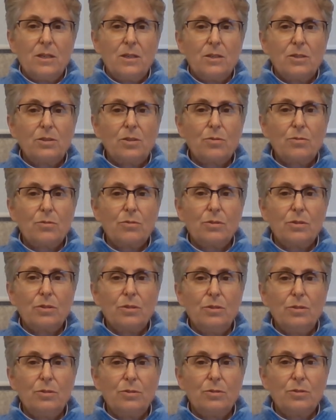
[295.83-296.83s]
So
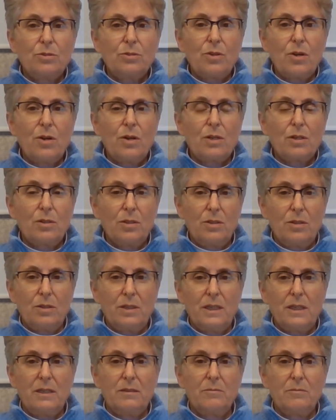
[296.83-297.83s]
you start
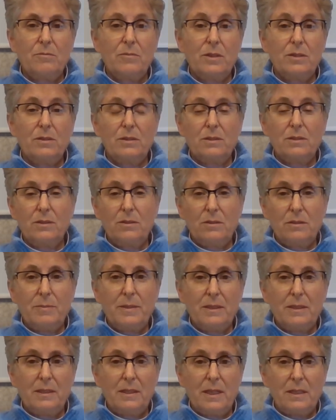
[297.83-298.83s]
learning when you're a little
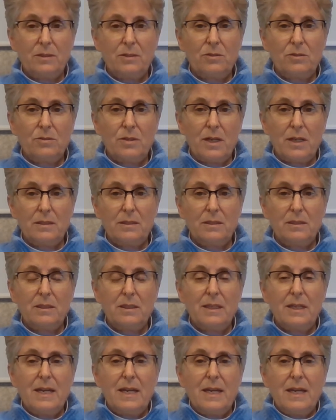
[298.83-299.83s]
bit less stressed.
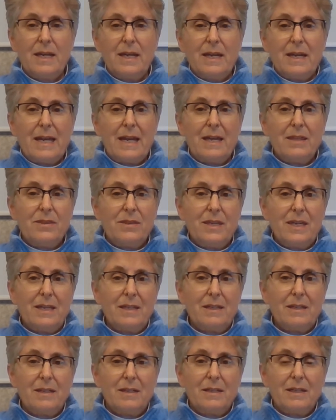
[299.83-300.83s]
And
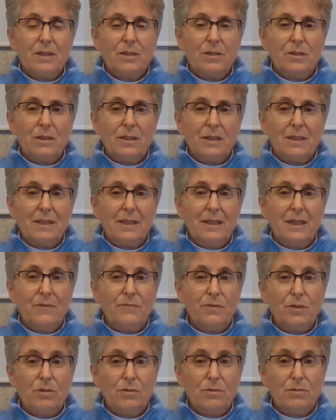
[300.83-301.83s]
then
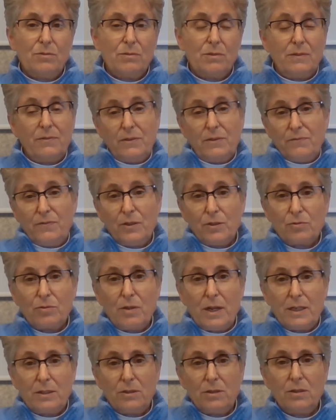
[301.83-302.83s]
if it feels
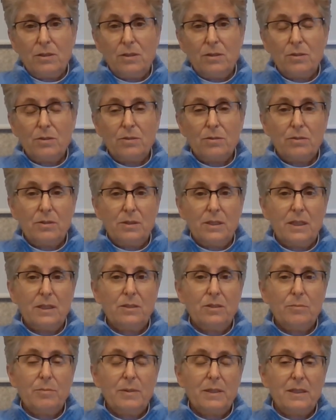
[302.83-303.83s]
right to you, then
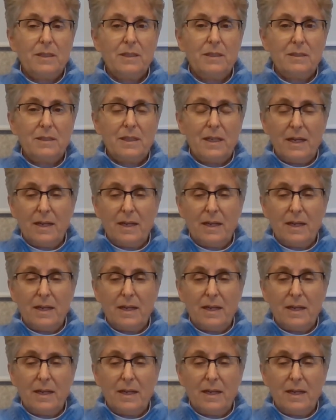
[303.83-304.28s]
you begin to